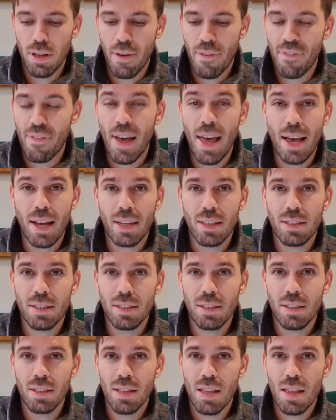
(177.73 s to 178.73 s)
effect
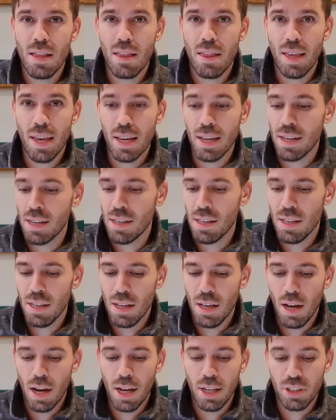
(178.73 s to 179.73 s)
thing.
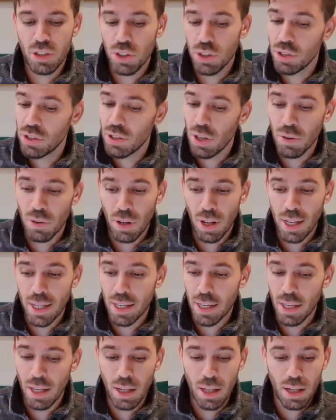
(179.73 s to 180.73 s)
I just don't
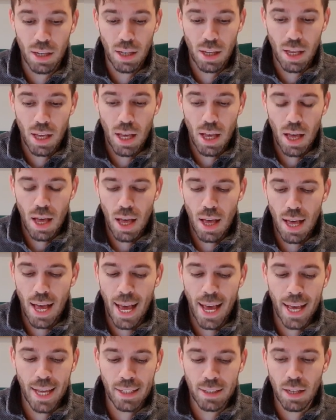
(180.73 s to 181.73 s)
like it.
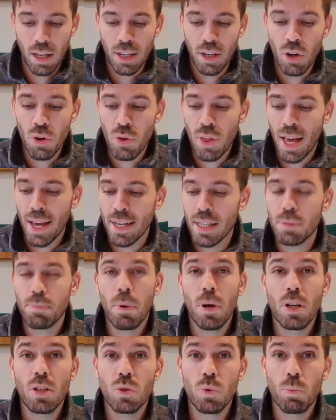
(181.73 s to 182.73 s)
And I know that is
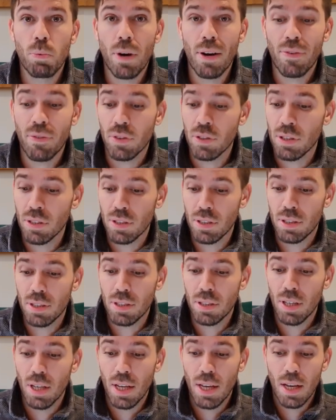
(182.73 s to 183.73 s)
personal
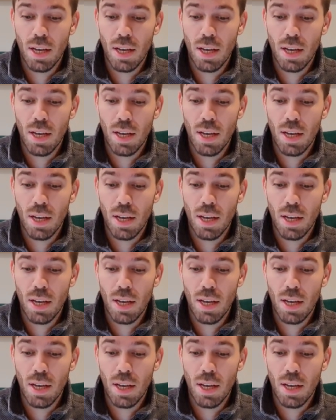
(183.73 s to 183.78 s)
preference,